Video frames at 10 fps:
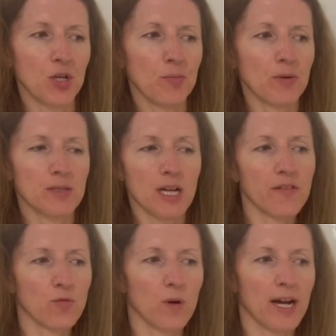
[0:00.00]
because
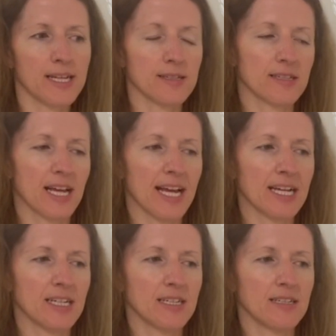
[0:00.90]
otherwise as a
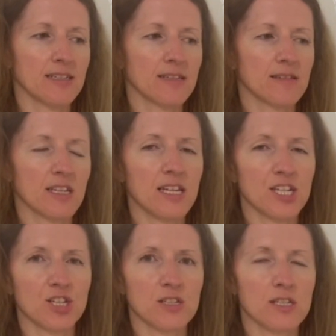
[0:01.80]

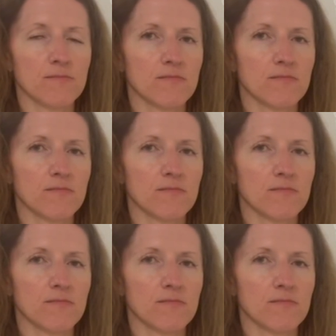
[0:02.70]
delicious